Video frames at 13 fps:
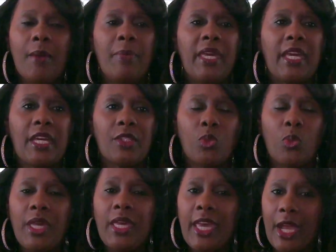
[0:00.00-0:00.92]
because
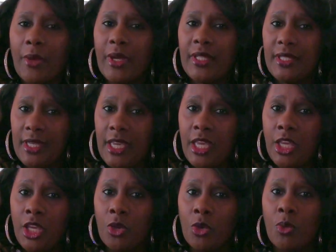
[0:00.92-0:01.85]
we guarantee
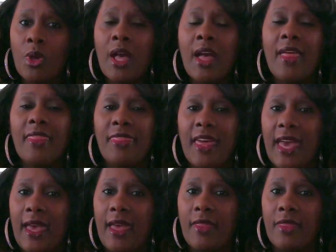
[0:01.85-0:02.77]
you
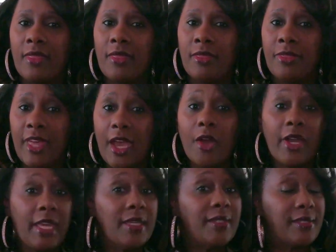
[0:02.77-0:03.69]
that there
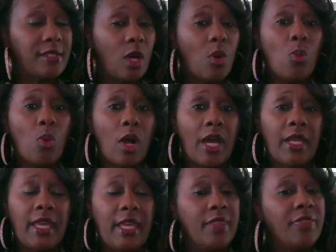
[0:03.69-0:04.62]
is
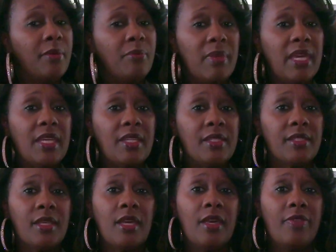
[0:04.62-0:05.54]
someone in the
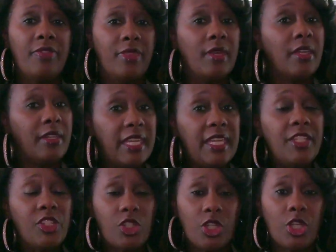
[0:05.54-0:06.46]
midst that
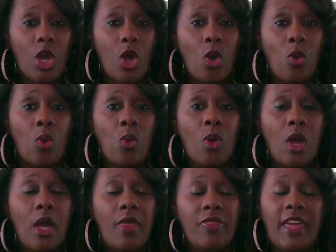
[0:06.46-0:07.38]
needs to know
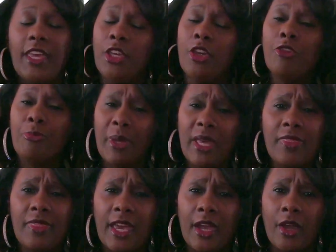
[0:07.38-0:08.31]
that you've
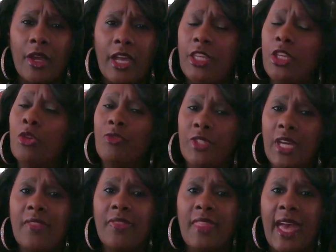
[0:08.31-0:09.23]
been there and you've
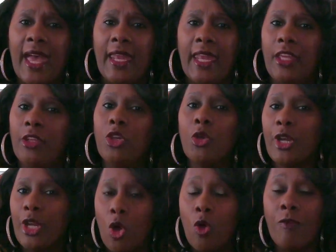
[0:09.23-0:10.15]
done that and you're
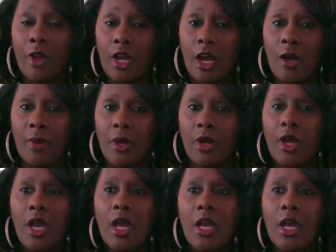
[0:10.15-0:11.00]
an overcomer.